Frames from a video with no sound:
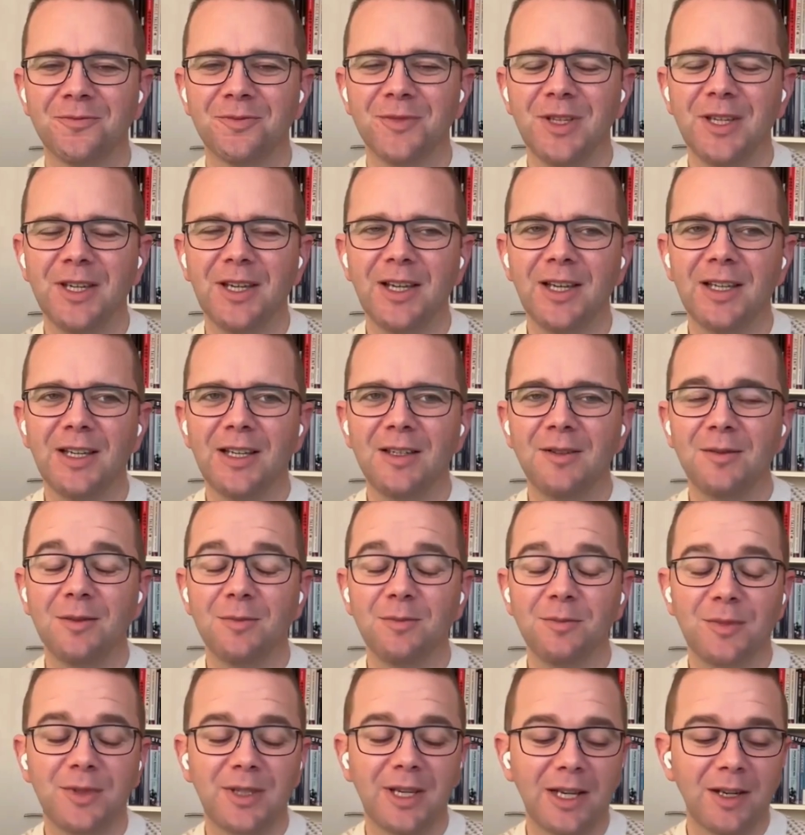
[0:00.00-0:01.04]
Yeah,
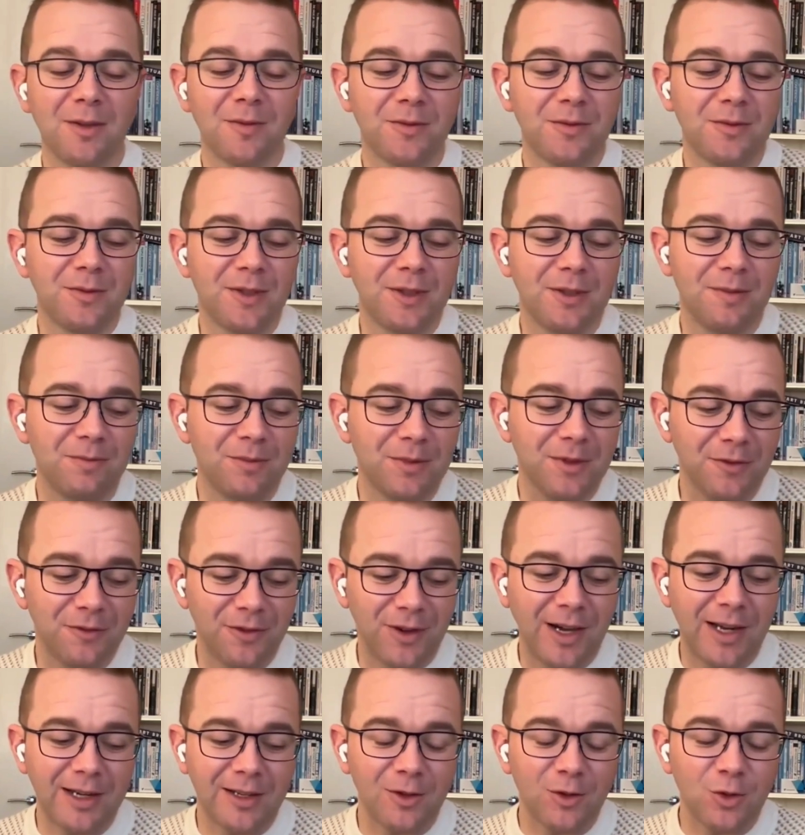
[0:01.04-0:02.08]
and kind of the
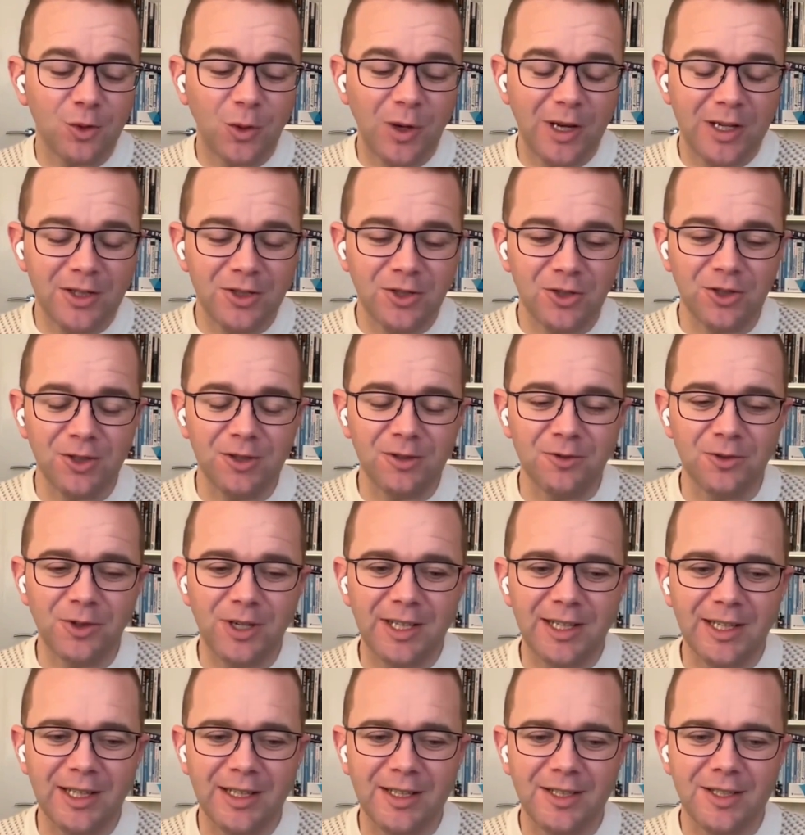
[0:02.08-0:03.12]
final question
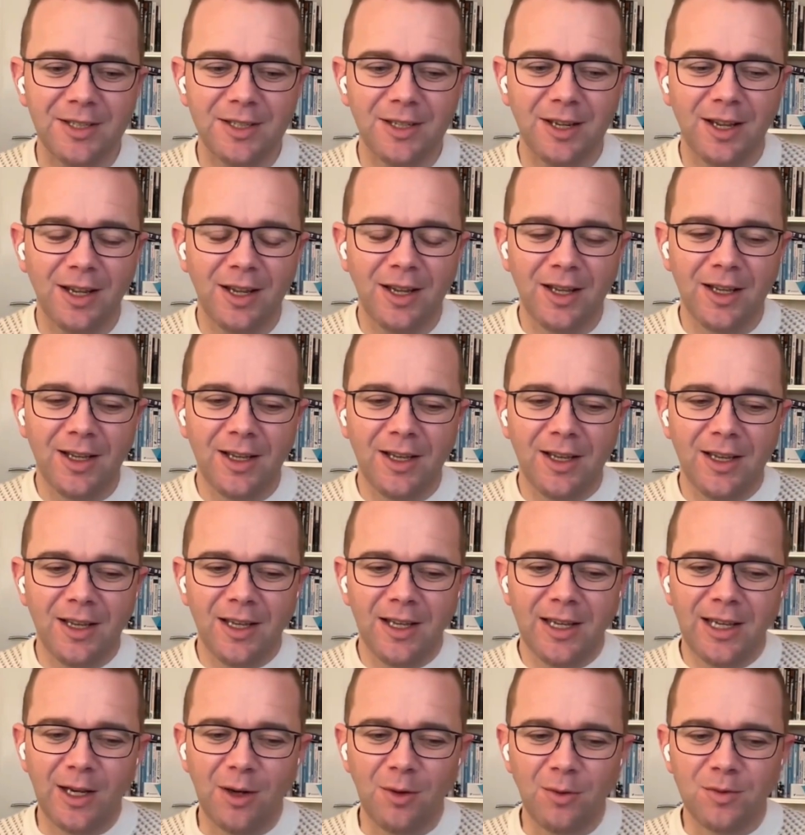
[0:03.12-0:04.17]
really is,
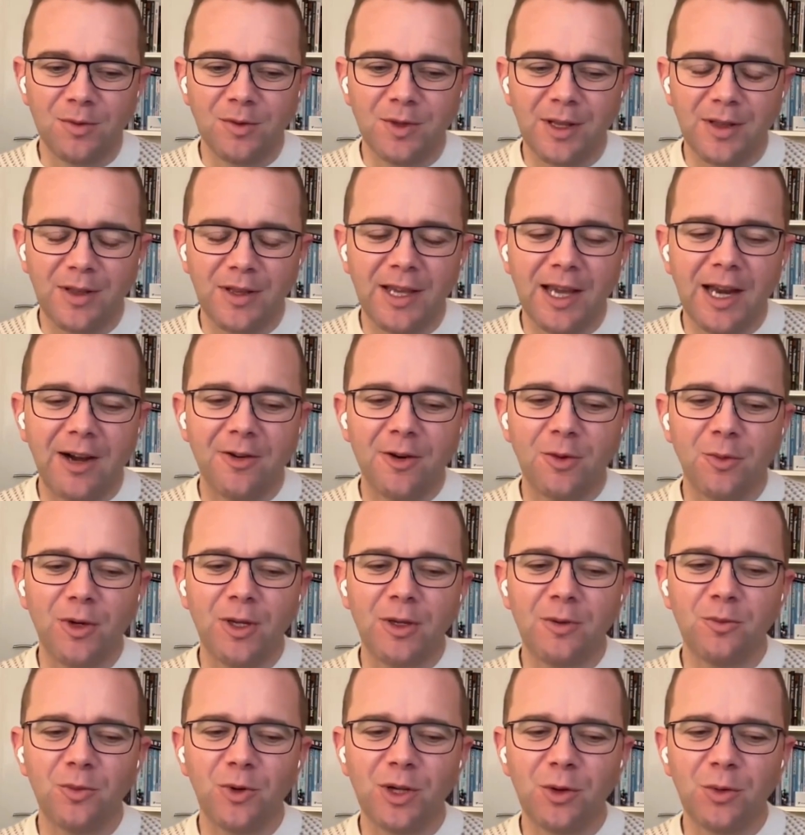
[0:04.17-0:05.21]
you know, the area
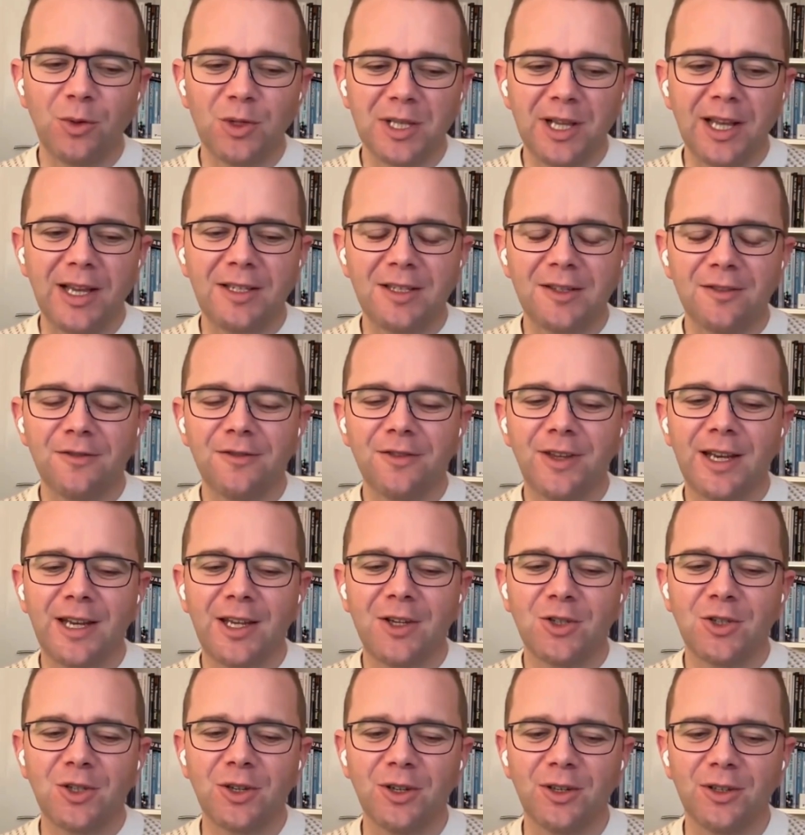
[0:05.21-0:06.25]
we always like to
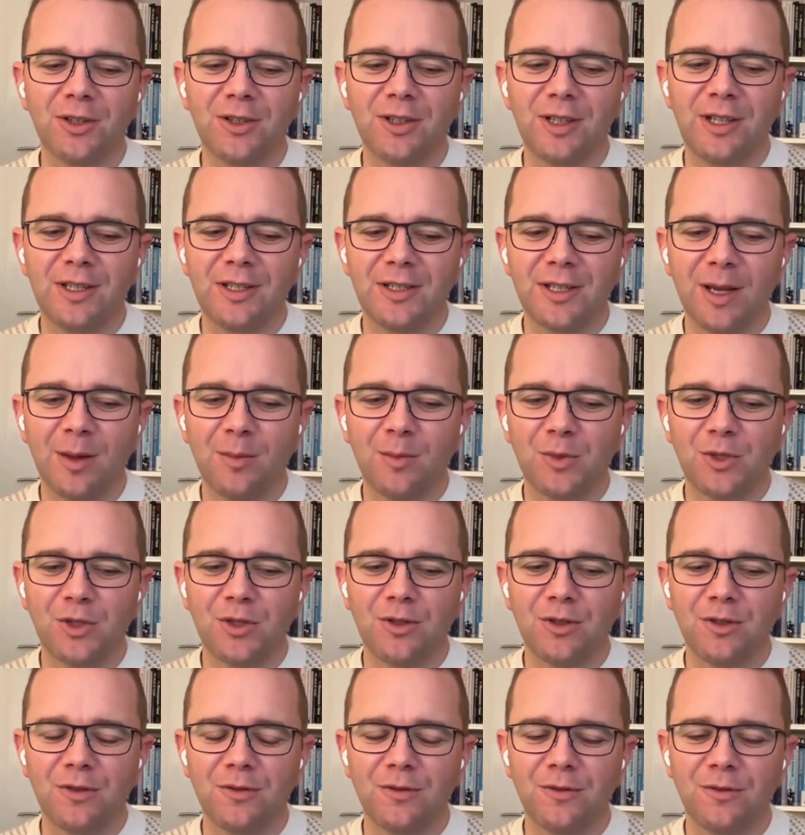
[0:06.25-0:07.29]
finish on in terms
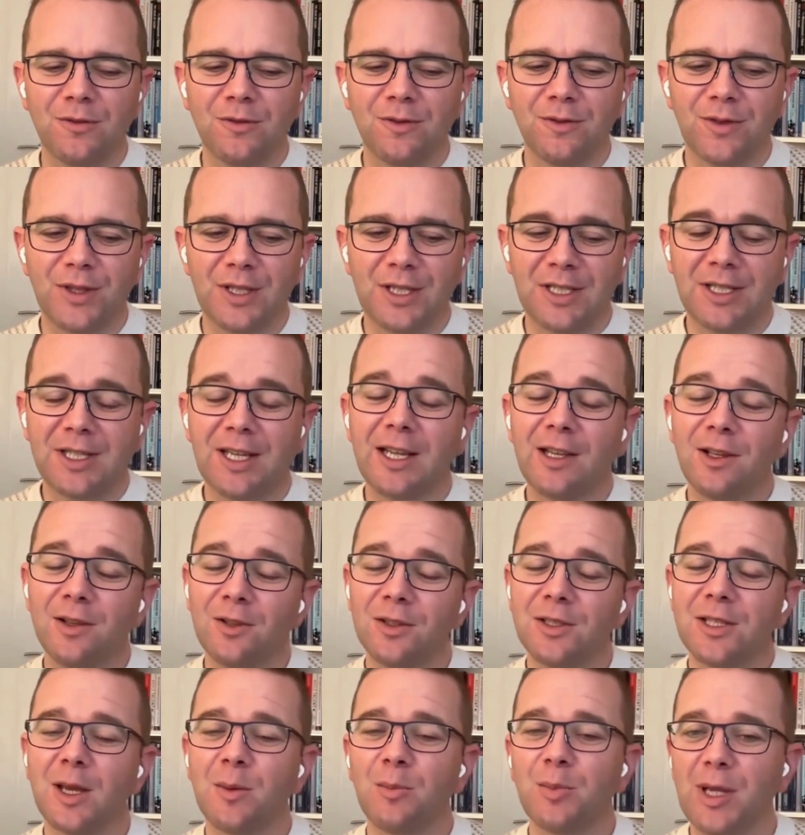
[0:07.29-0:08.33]
of the
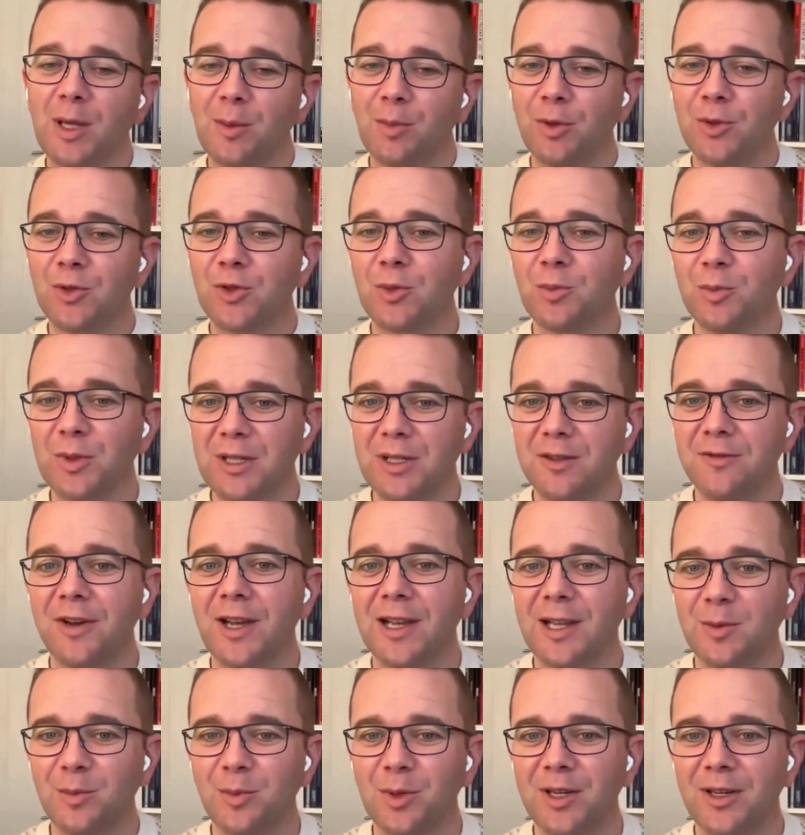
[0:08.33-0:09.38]
skills that people should be
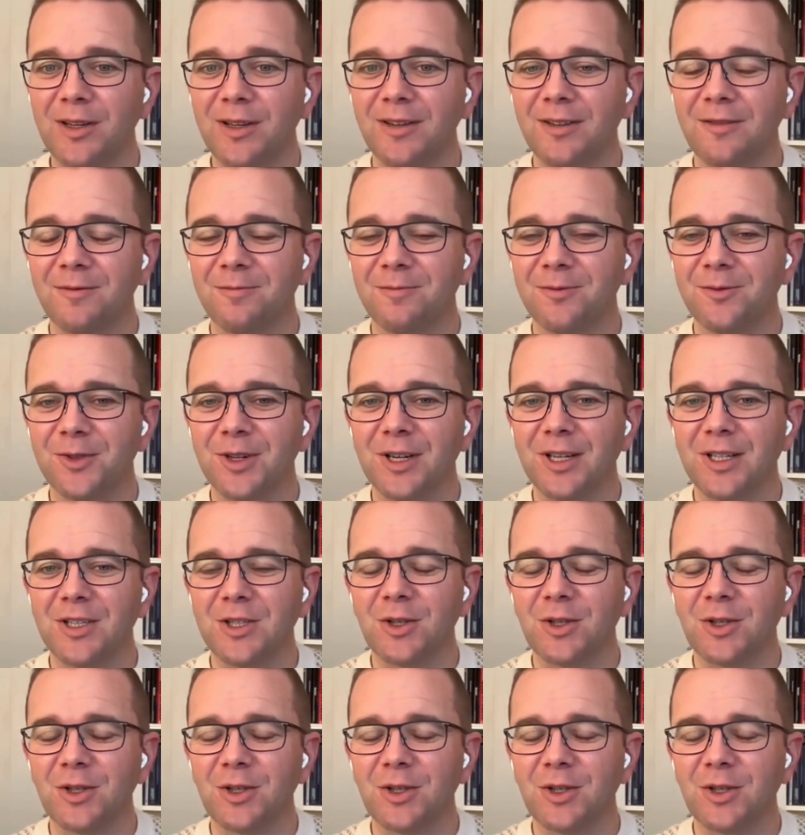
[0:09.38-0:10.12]
developing, right?